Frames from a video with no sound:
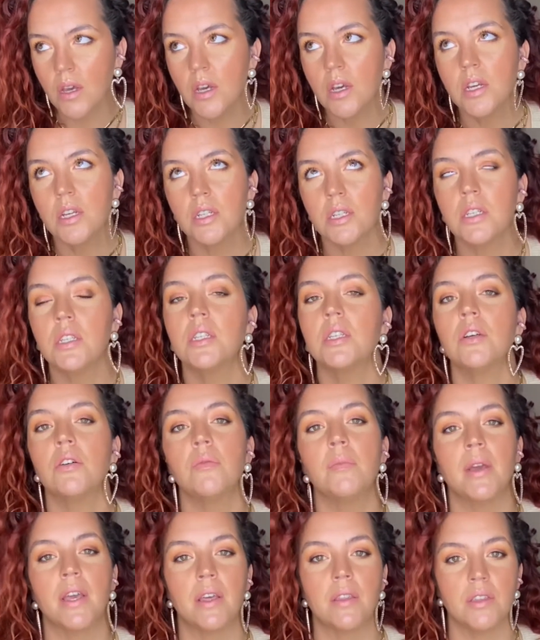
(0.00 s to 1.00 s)
to still
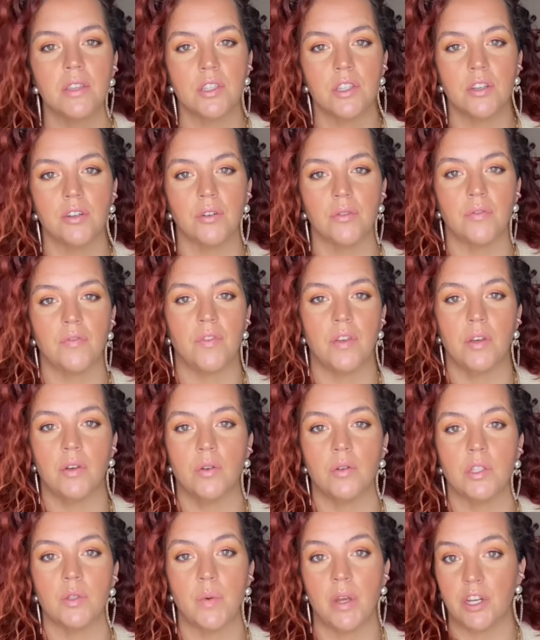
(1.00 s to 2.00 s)
make this year feel
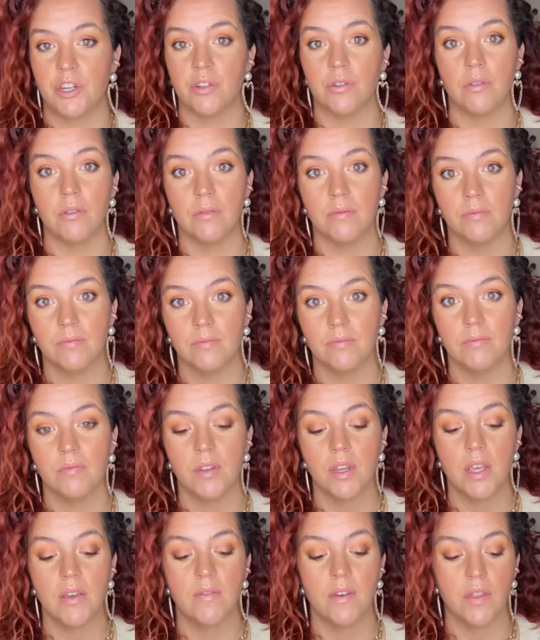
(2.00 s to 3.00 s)
special
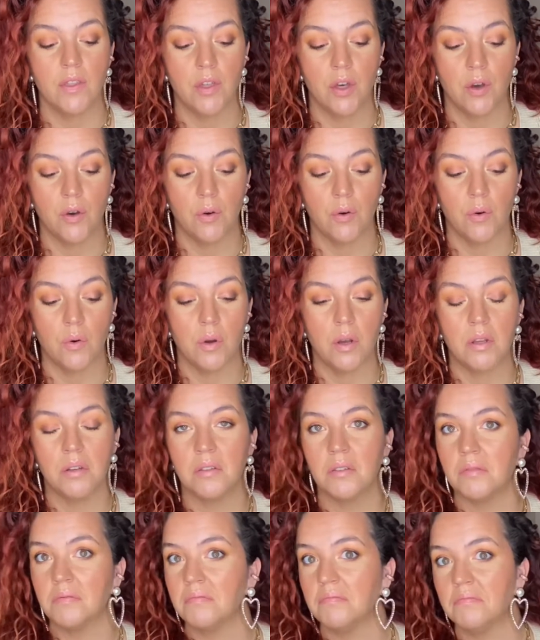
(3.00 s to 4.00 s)
even though
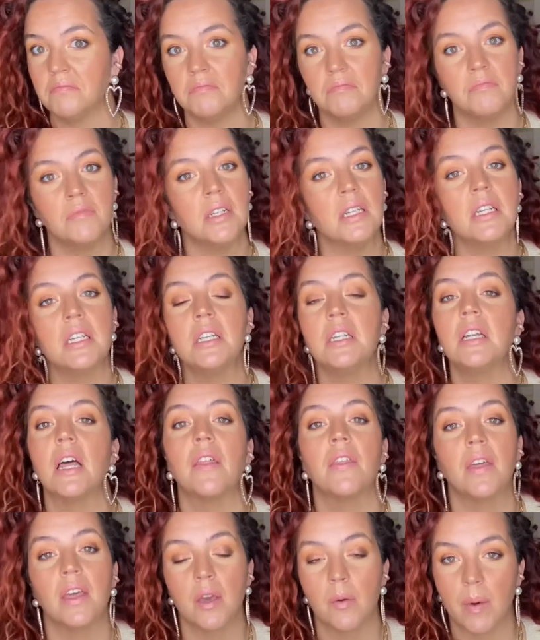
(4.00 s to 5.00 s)

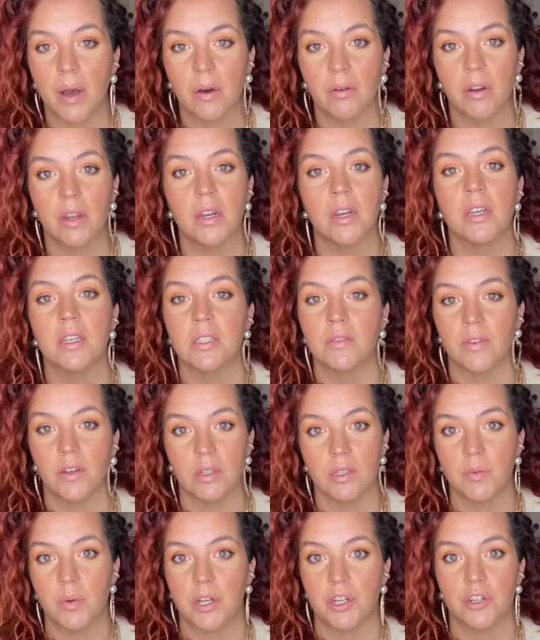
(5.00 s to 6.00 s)
nothing about it has felt
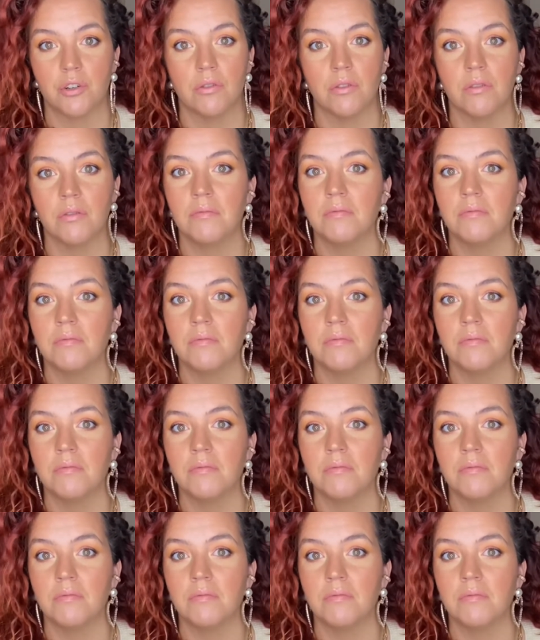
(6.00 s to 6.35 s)
special